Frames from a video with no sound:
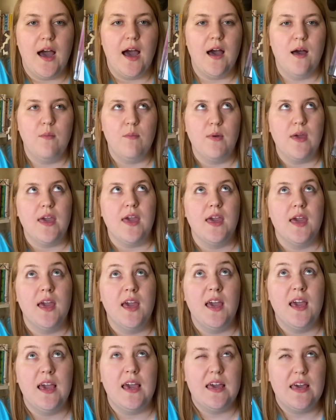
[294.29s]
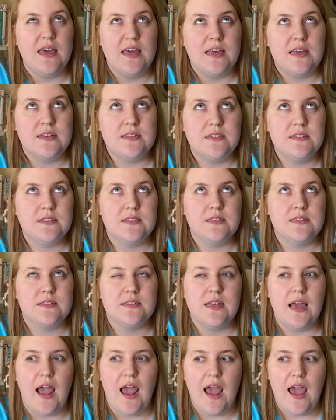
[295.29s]
Um, he
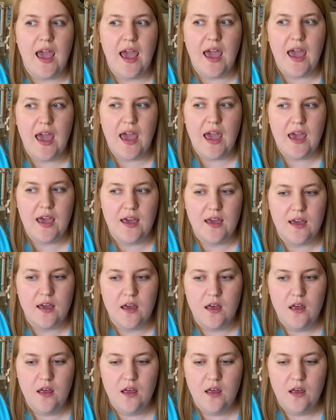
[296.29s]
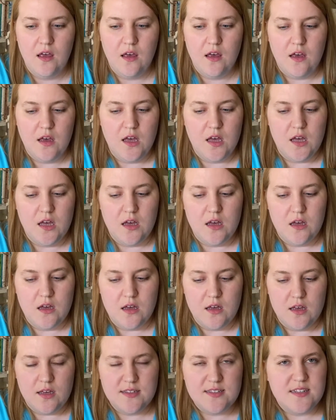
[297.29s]
is a,
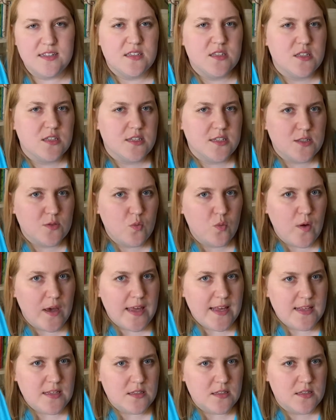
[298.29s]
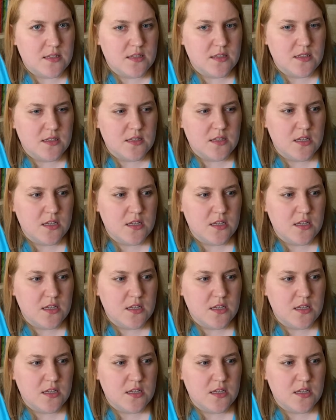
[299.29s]
is it Swiss?